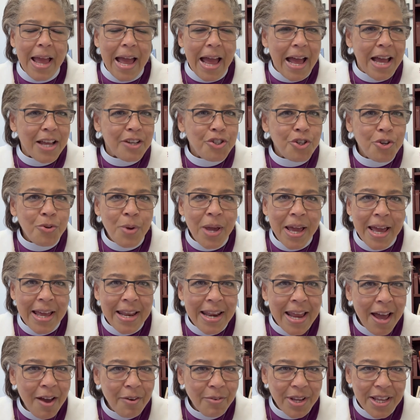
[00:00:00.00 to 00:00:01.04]
As you head
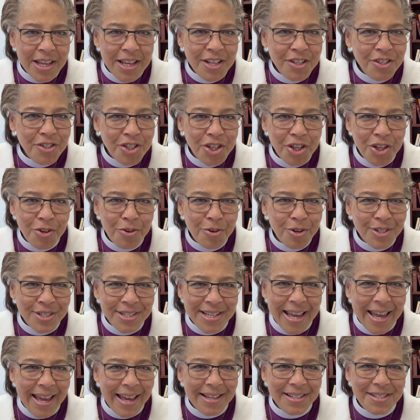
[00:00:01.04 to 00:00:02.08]
out into your
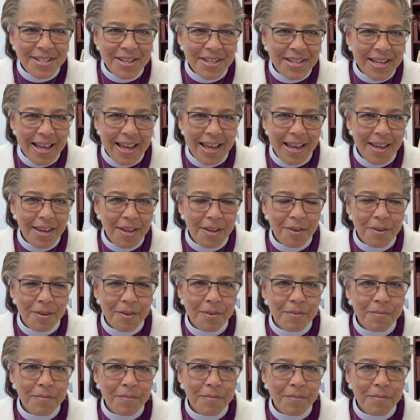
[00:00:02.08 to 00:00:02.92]
day today,